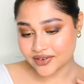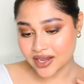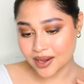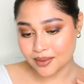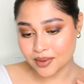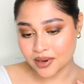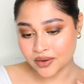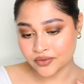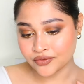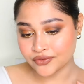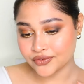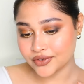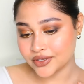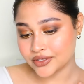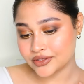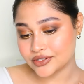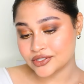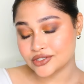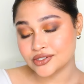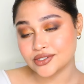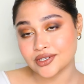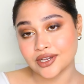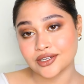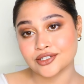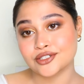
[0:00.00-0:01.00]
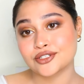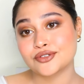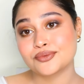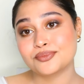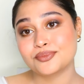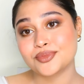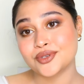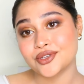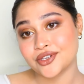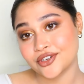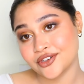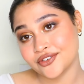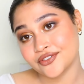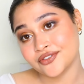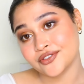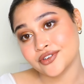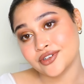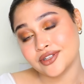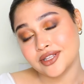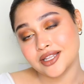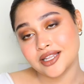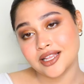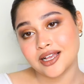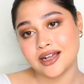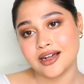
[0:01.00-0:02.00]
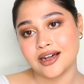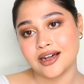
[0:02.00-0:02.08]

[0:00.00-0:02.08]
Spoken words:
come up with such beautiful